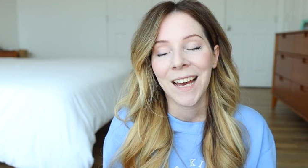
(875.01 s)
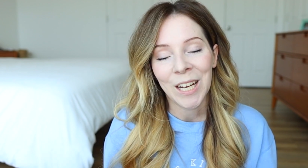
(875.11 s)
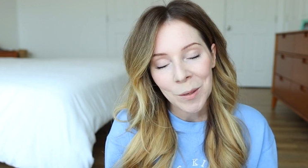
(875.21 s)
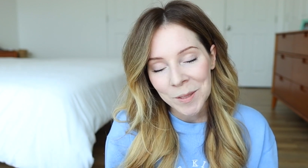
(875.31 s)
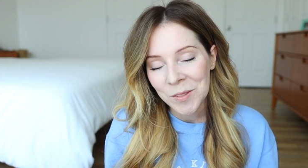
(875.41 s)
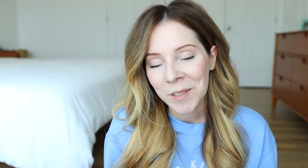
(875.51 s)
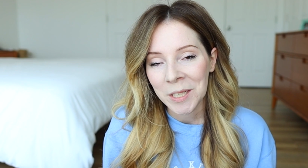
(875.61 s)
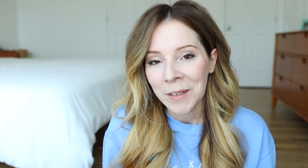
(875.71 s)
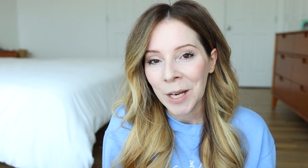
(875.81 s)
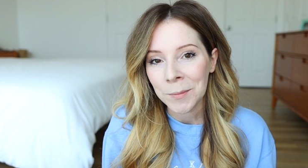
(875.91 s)
I hope this
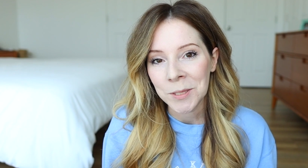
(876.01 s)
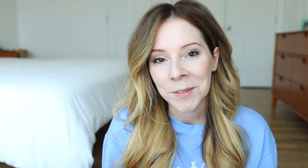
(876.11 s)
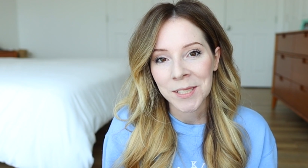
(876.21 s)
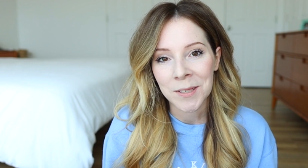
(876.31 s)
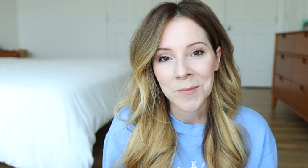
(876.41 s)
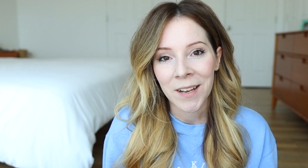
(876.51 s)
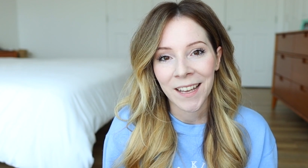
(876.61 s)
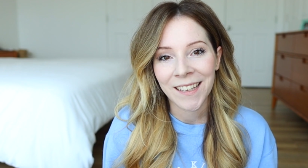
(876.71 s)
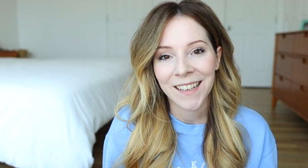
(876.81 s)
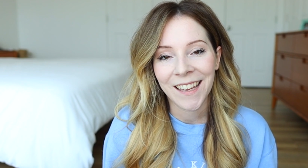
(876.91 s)
video helped you in some
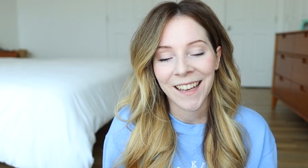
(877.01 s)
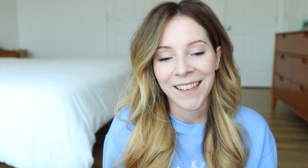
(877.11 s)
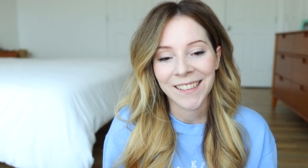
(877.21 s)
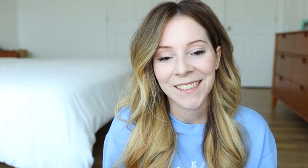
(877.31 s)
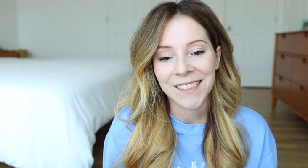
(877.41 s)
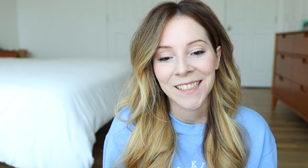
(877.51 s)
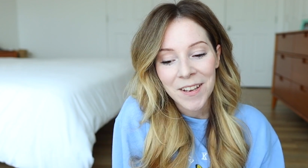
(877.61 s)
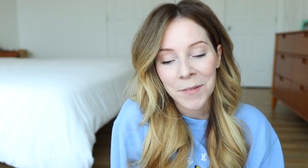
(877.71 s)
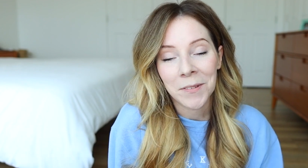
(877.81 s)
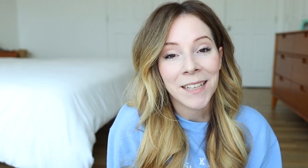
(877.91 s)
way, and
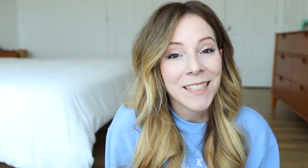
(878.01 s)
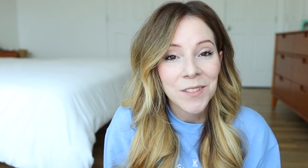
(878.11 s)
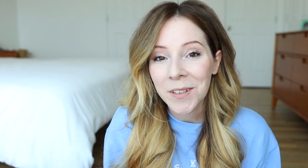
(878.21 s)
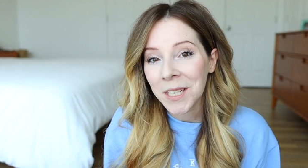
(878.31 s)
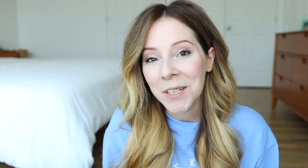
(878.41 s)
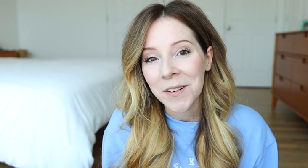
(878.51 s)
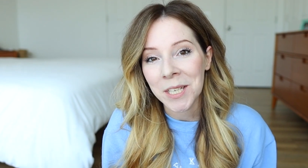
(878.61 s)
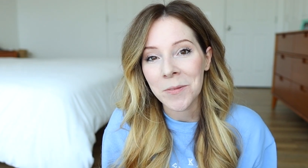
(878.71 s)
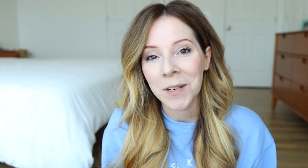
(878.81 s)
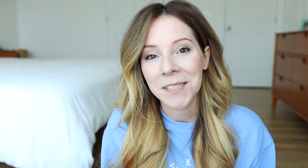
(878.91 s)
if you like this video and
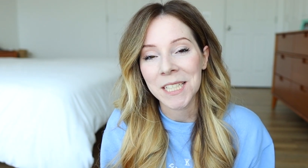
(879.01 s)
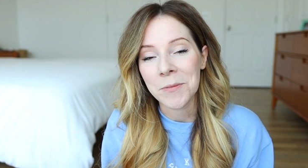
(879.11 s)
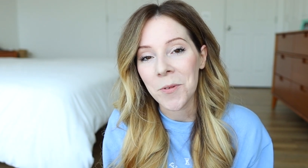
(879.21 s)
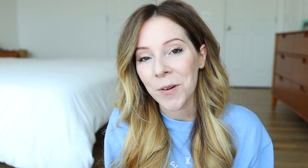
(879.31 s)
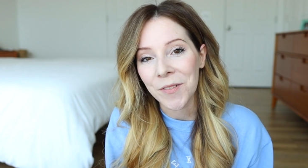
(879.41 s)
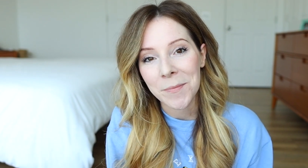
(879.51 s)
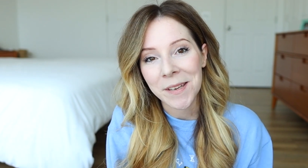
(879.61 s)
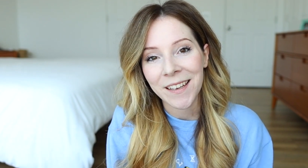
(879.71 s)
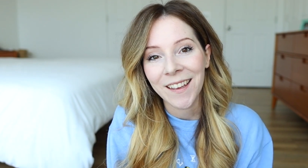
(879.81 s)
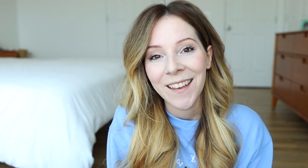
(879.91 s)
you want to see more from
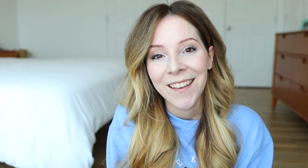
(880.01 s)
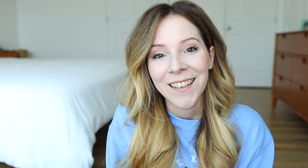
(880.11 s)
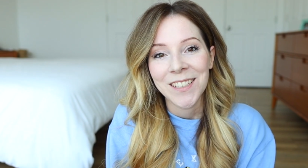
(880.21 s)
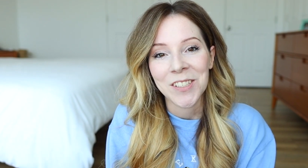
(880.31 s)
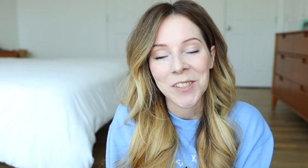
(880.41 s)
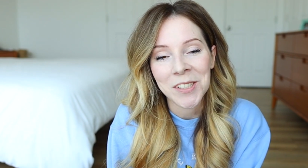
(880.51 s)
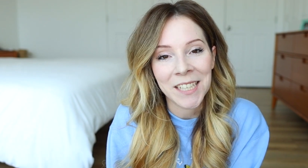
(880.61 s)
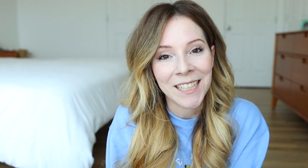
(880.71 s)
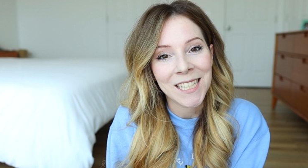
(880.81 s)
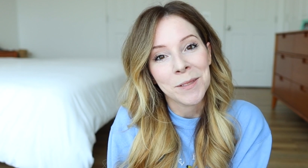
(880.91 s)
me, just
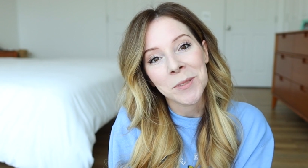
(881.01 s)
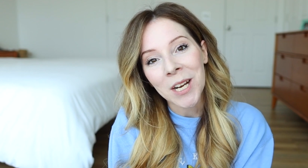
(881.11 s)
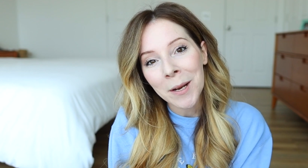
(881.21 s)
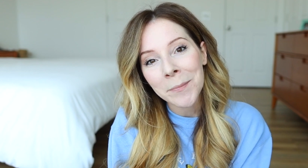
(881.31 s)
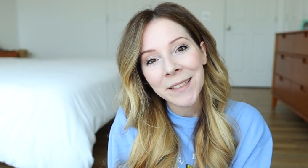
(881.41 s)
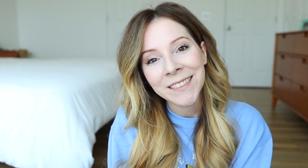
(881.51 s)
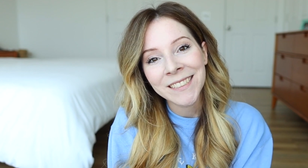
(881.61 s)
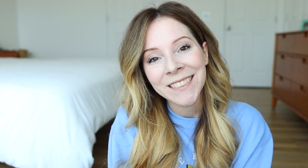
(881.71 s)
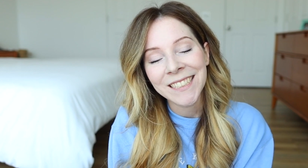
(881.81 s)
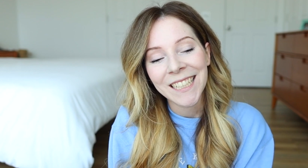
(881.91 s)
click that subscribe
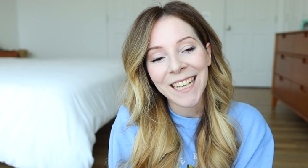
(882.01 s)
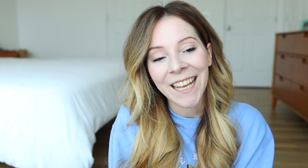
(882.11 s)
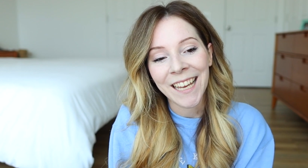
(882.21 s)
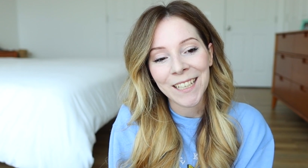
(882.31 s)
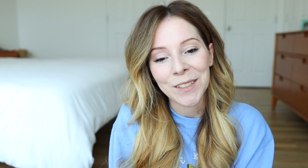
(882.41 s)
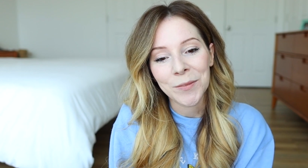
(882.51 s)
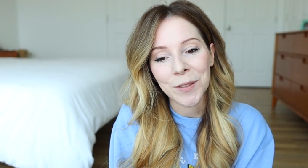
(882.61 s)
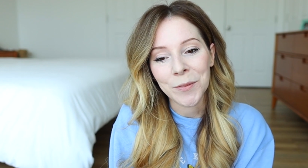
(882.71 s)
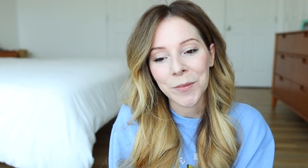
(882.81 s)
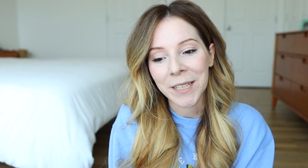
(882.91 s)
button and
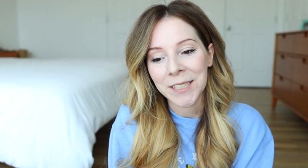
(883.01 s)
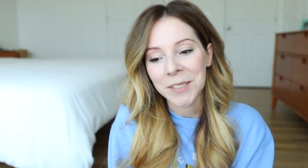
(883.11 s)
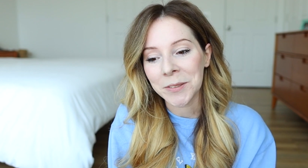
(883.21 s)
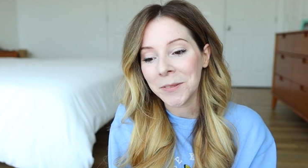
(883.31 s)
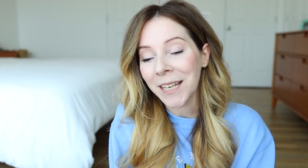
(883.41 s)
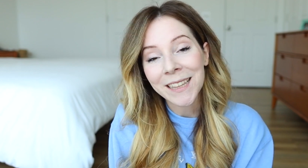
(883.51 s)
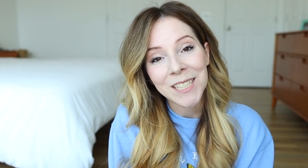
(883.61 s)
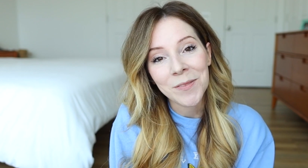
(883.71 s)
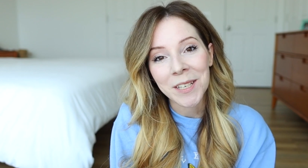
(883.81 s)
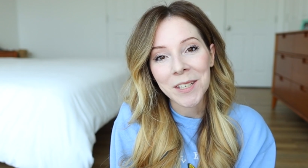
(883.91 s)
feel free to like
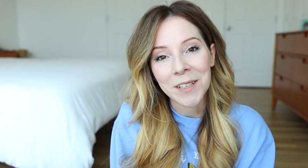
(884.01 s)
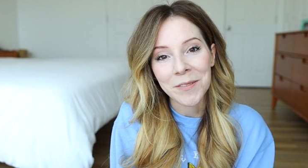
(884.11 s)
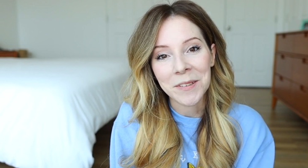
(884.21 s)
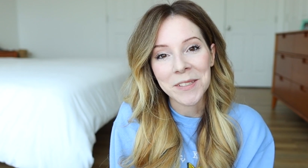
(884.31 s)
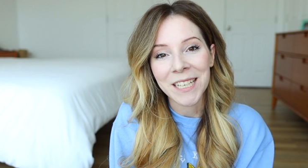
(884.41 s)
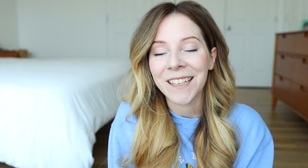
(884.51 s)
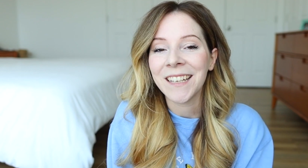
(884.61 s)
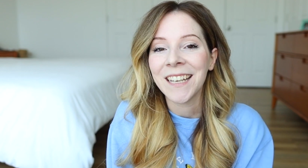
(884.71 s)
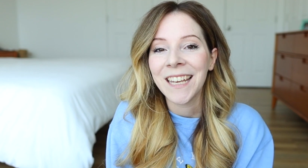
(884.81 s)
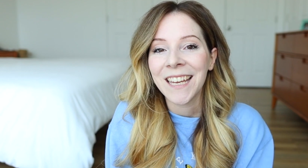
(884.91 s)
this video if you
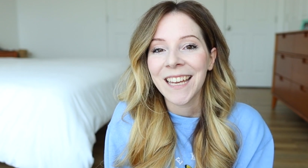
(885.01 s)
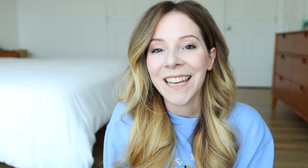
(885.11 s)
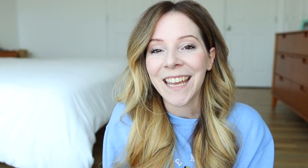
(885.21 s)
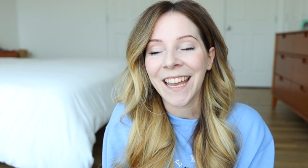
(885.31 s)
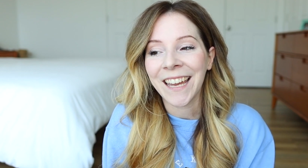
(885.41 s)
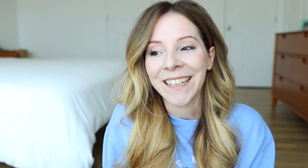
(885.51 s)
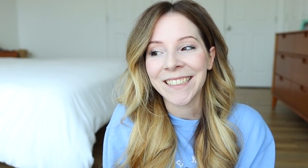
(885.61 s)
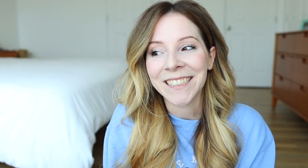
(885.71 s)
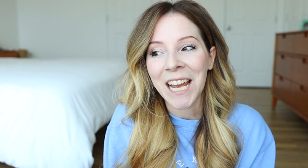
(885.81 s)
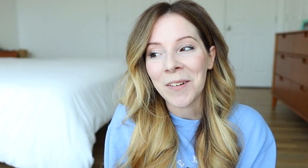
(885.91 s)
did,
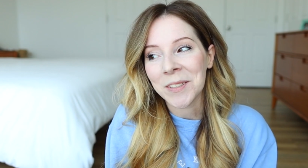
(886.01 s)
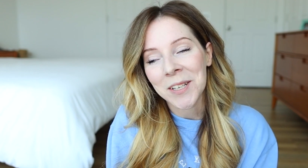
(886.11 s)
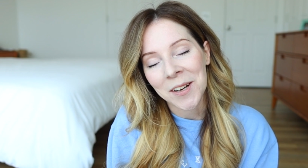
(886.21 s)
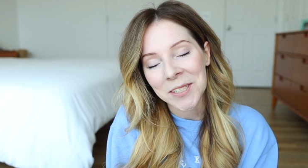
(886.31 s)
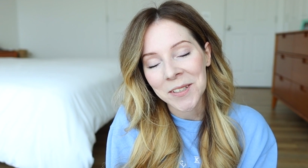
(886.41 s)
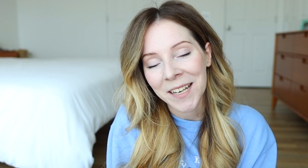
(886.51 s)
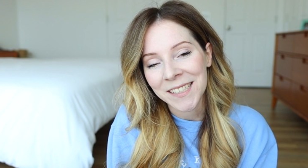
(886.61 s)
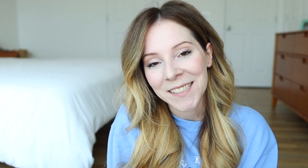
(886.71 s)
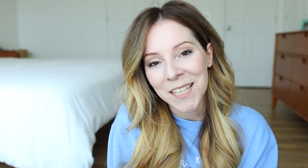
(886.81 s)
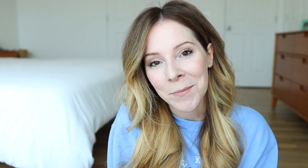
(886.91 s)
and I will talk to you
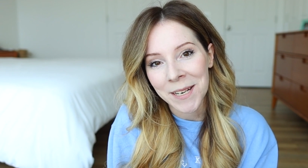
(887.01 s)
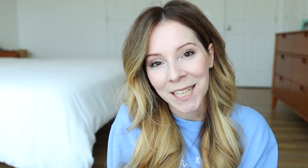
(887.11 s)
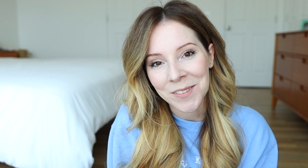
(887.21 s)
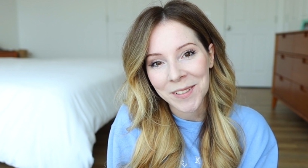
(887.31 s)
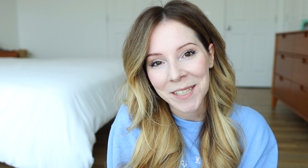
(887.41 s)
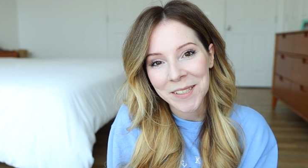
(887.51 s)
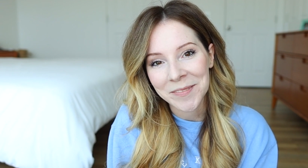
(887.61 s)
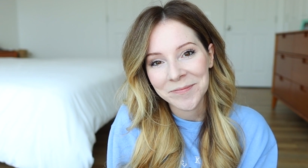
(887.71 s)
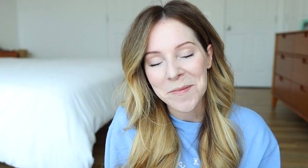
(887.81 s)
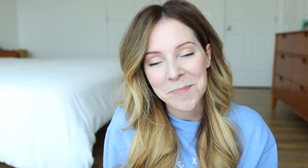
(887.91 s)
guys in my next video.
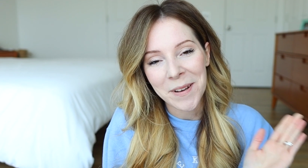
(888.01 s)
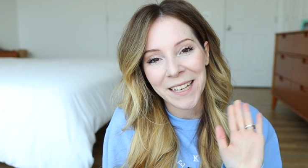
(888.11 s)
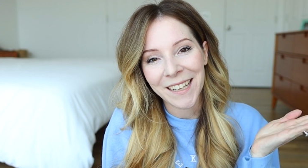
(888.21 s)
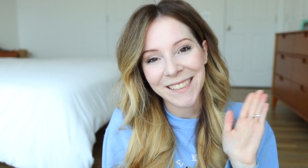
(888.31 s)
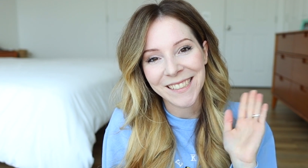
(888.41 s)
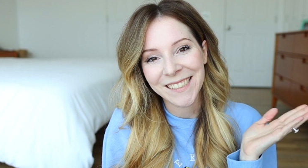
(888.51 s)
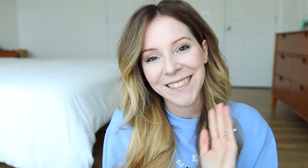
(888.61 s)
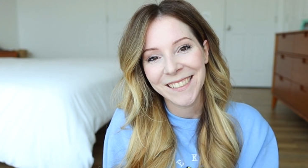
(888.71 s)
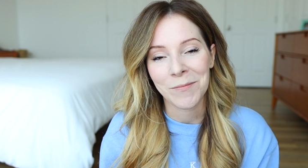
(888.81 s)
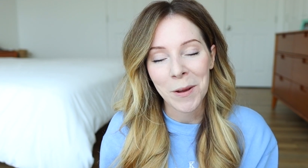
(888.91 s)
Bye guys.
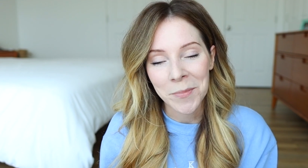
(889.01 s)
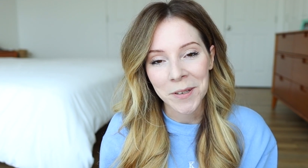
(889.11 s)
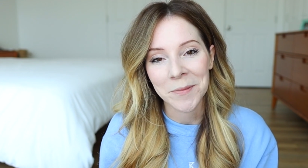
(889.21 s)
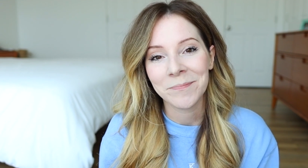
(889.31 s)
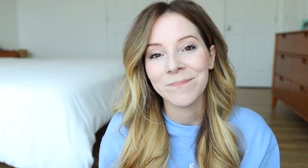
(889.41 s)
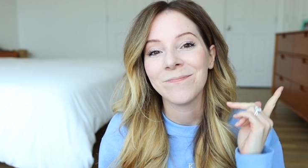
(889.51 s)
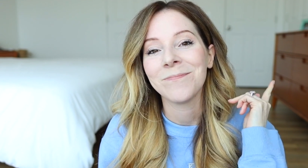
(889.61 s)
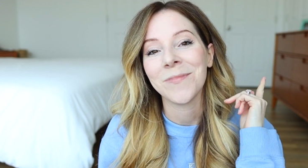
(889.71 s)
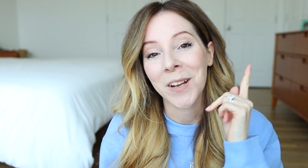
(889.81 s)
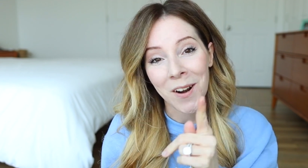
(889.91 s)
Remember,
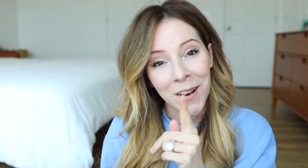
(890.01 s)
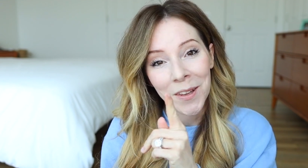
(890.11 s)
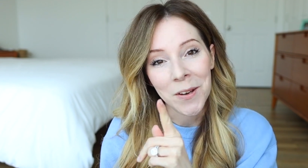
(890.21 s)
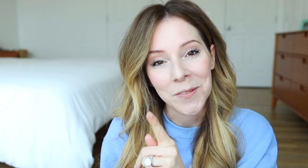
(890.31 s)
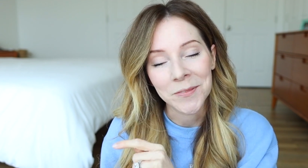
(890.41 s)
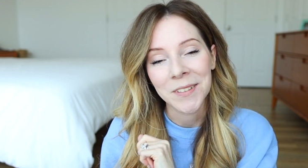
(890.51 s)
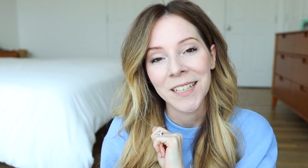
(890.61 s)
you're not alone